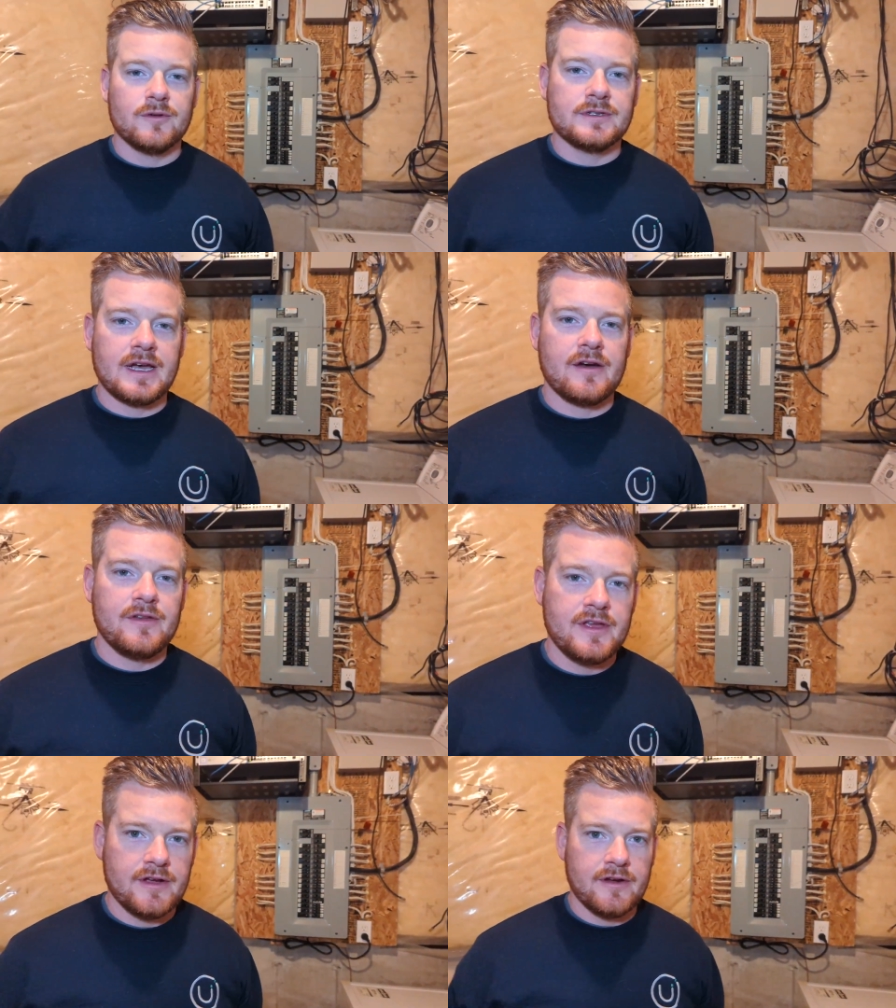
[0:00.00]
we're
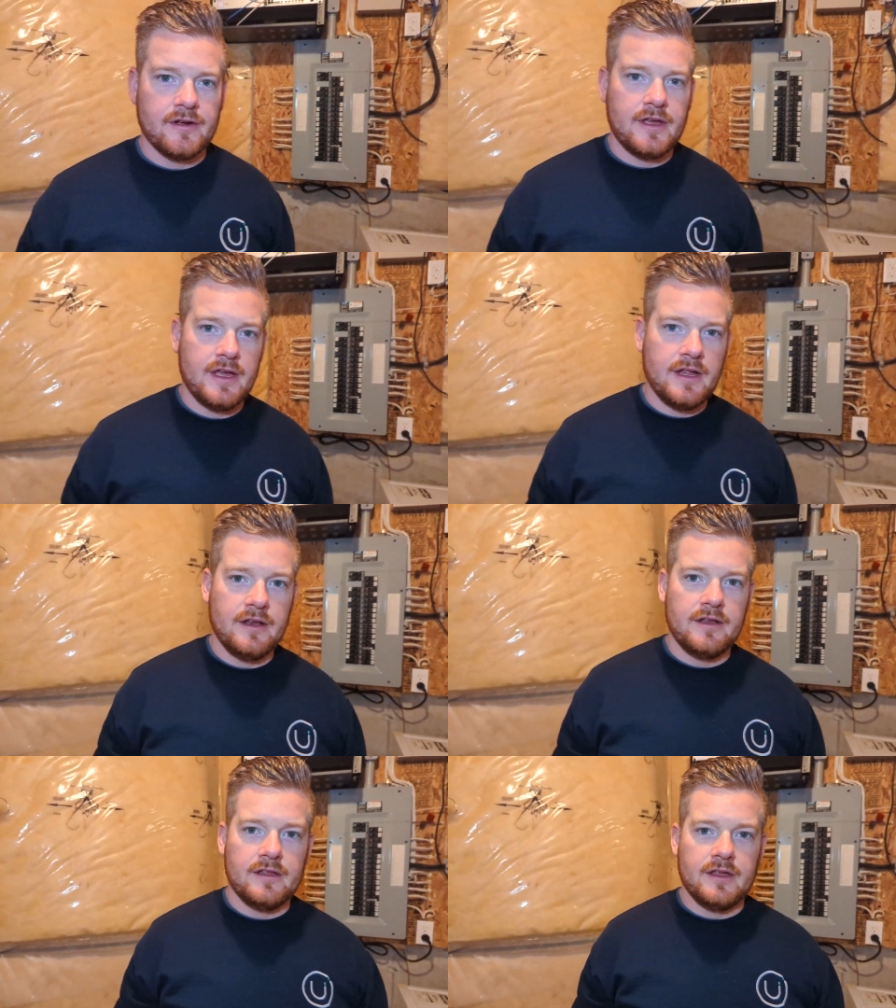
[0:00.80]
down here
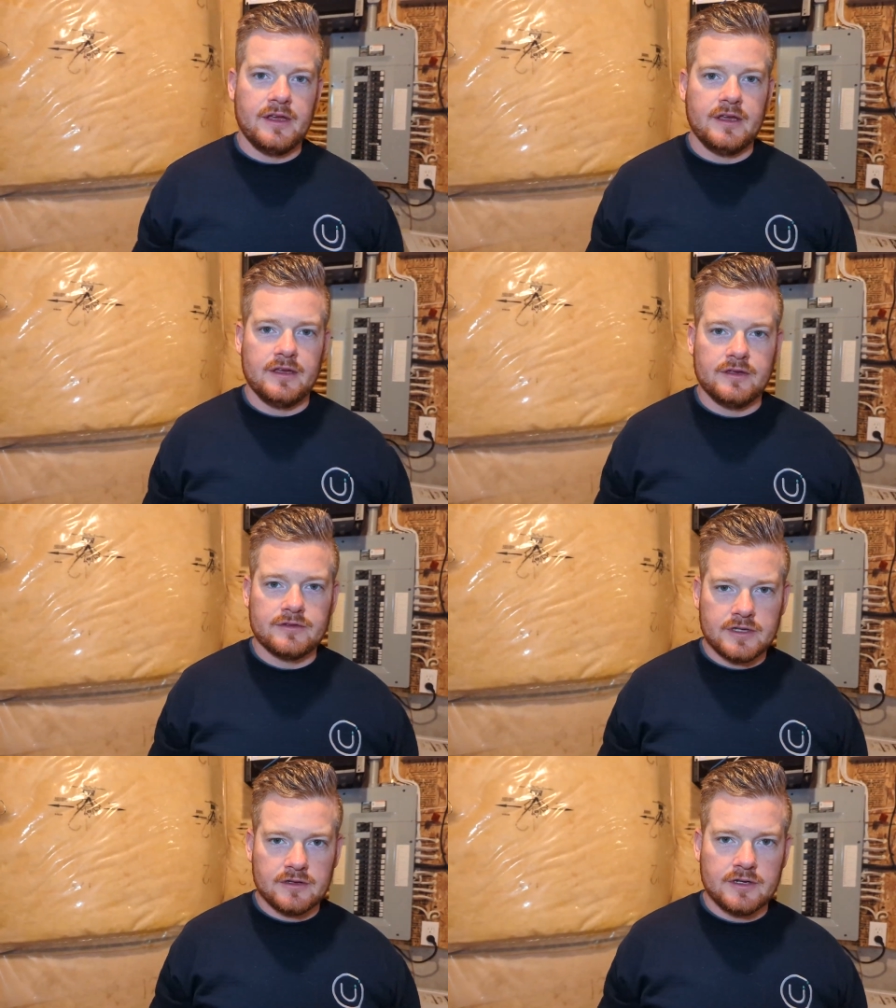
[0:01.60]
in the
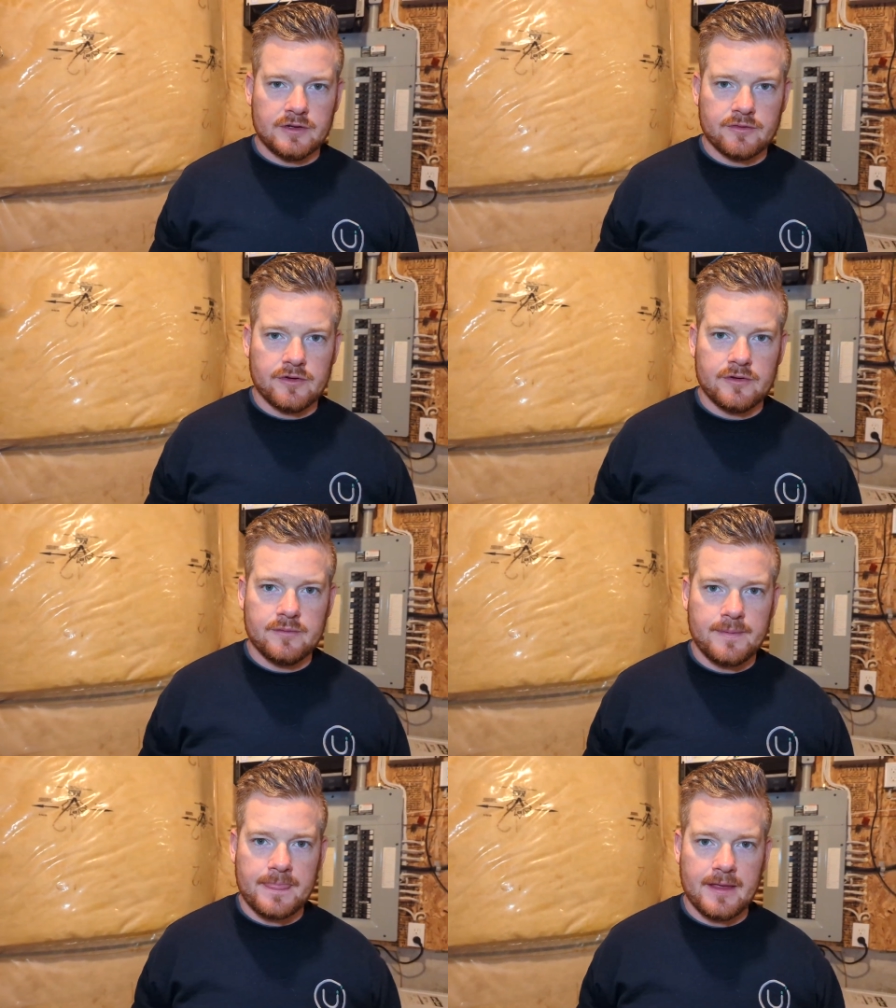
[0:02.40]
utility
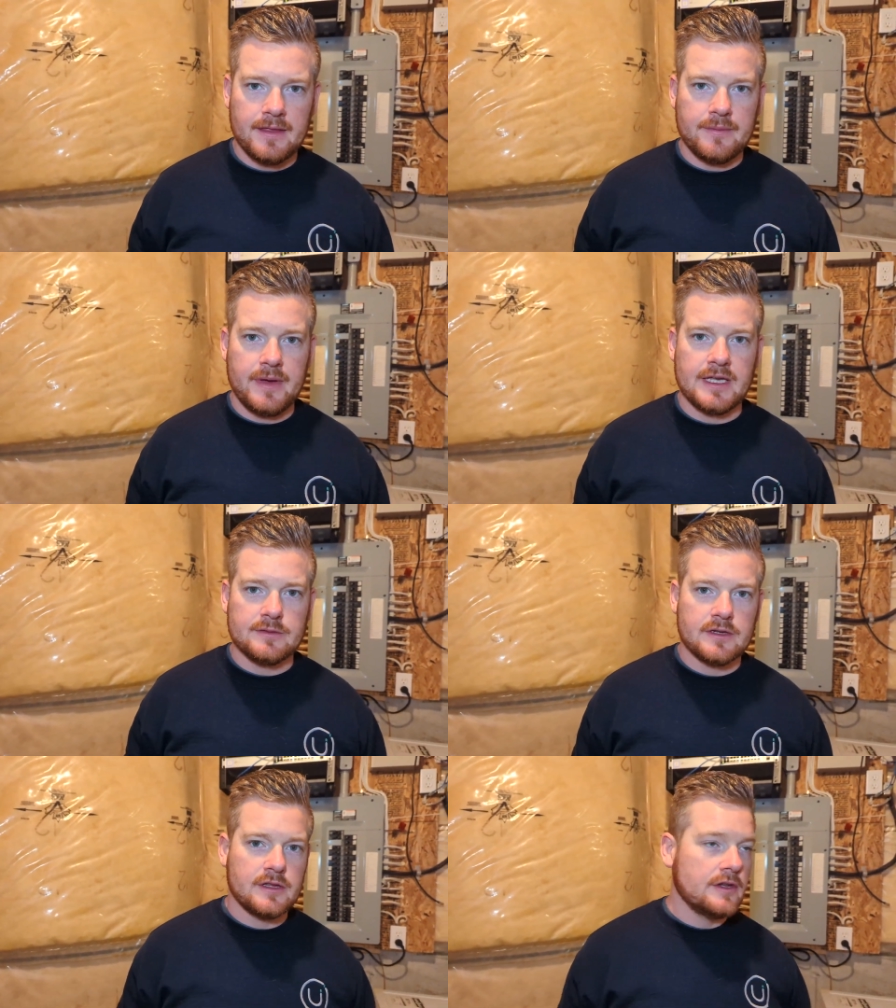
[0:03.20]
room in the
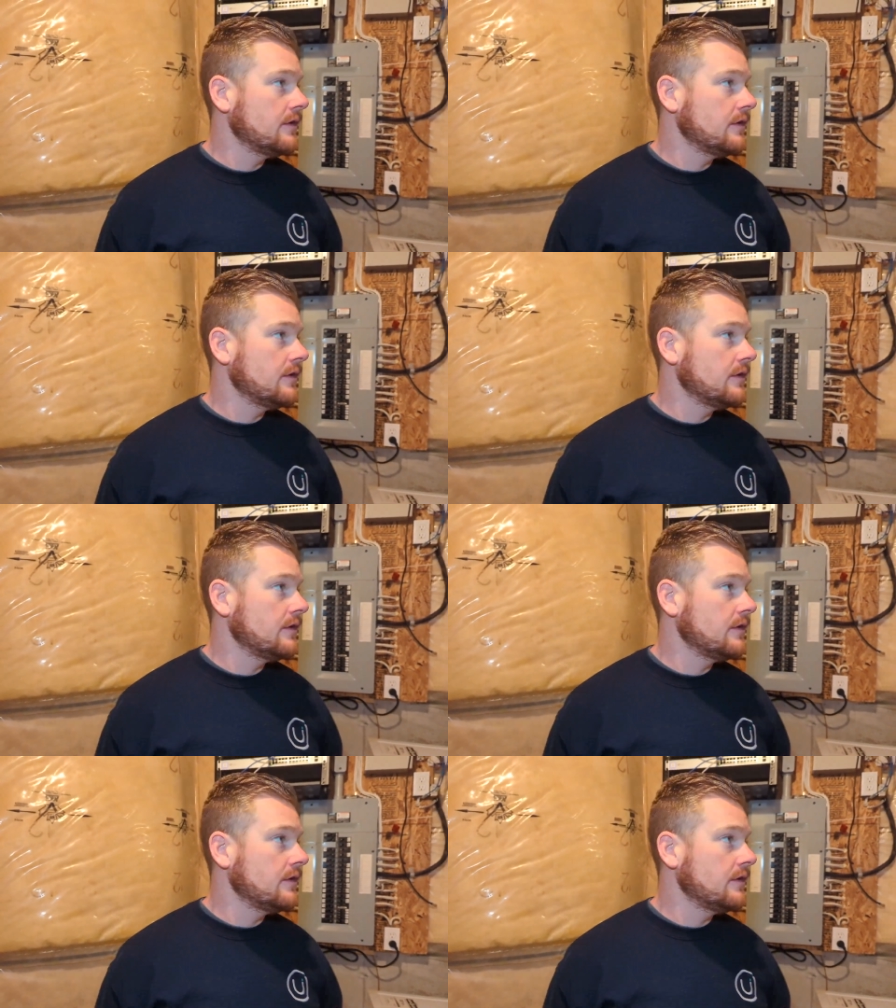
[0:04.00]
basement of the